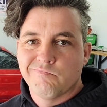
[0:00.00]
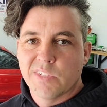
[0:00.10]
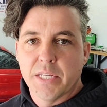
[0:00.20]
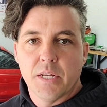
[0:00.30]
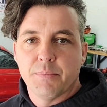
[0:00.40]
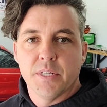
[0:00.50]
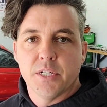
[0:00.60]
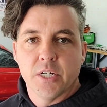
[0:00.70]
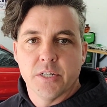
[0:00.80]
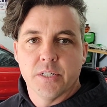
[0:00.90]
cleaned up the
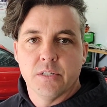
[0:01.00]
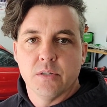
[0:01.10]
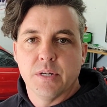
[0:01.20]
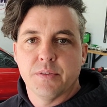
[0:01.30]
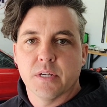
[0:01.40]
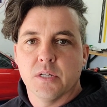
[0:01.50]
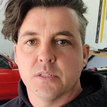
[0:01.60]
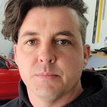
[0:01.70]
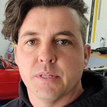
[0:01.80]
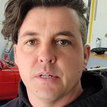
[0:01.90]
interior, didn't do anything
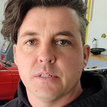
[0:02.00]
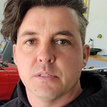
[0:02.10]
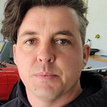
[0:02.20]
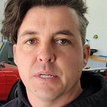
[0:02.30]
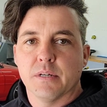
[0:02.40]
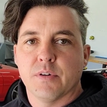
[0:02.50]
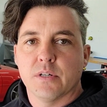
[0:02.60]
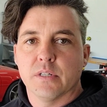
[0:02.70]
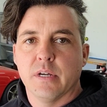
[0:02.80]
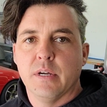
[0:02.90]
custom in there to speak of
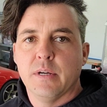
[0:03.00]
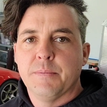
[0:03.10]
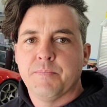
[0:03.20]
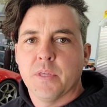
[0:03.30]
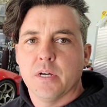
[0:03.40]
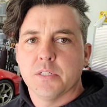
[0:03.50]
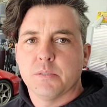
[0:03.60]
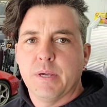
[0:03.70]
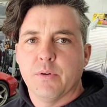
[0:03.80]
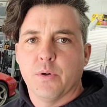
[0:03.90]
hardly.
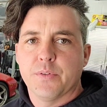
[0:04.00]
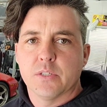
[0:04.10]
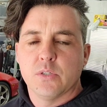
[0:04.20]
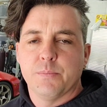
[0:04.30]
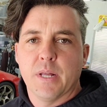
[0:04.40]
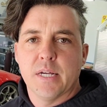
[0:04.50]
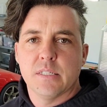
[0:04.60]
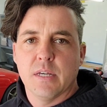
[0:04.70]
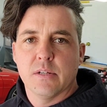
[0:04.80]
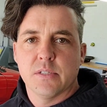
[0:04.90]
Just made the whole thing super
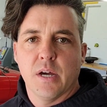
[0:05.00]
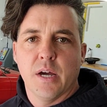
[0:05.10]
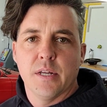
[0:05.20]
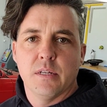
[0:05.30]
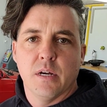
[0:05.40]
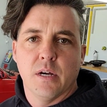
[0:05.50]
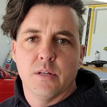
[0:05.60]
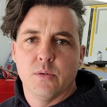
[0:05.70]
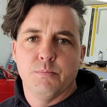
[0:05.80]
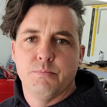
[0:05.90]
nice on the outside,
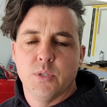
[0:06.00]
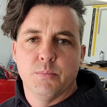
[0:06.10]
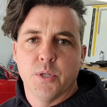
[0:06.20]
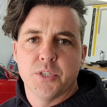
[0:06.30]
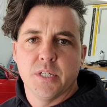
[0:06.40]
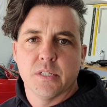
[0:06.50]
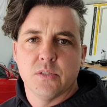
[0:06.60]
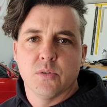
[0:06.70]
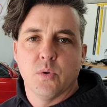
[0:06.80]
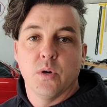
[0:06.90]
new
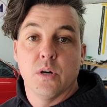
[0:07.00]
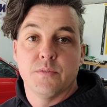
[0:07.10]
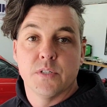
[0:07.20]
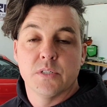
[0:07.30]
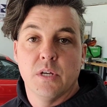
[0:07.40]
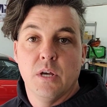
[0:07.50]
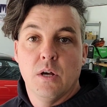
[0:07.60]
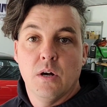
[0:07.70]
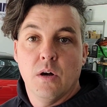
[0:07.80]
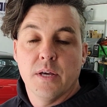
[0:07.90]
bushings, new coilovers,
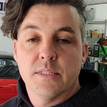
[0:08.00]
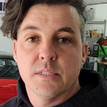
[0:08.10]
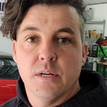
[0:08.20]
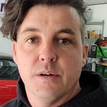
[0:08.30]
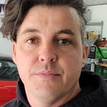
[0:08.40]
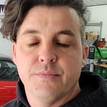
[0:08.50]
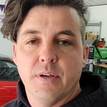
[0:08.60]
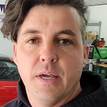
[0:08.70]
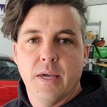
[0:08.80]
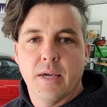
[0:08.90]
all that stuff.
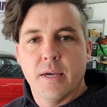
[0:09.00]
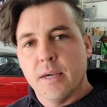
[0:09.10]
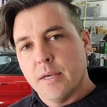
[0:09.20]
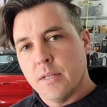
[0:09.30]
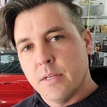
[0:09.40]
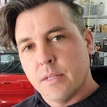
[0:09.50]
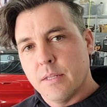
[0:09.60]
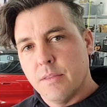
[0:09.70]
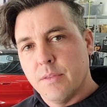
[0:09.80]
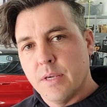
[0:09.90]
And
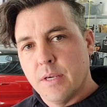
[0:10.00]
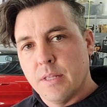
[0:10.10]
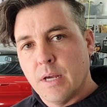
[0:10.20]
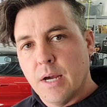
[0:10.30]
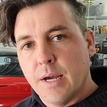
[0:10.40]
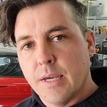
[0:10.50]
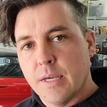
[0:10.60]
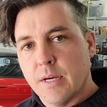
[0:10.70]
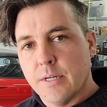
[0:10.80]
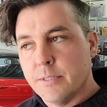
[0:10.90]
then
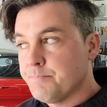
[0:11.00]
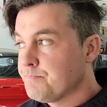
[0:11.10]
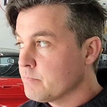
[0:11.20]
I